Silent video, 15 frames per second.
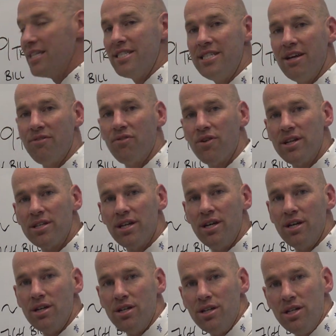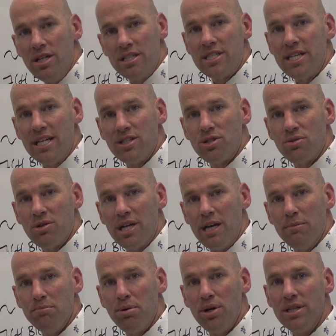different sensory
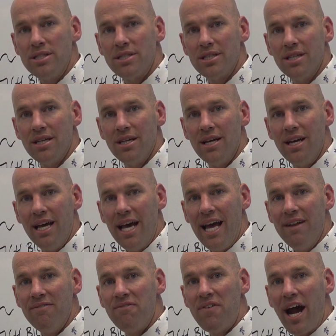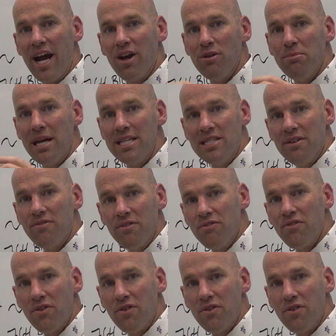inputs and fire them at different